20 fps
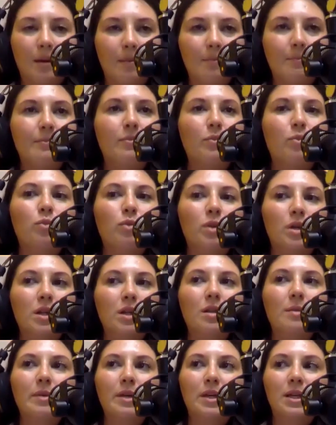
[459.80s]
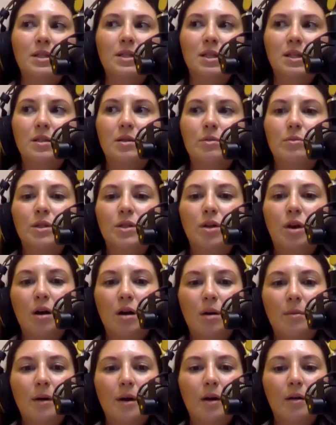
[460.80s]
Yep. One of the biggest things that we
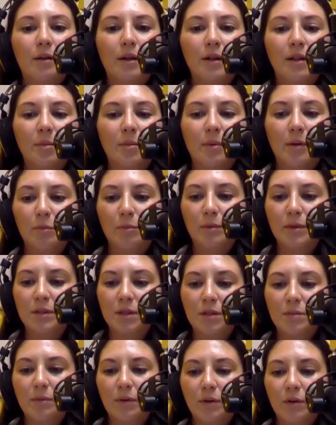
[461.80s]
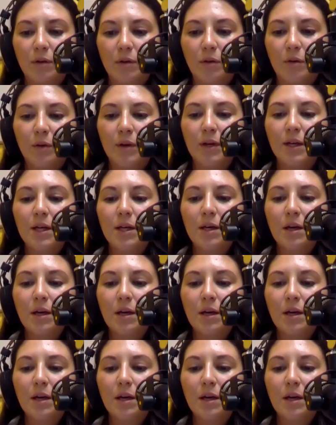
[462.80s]
talk about at the Better Business Bureau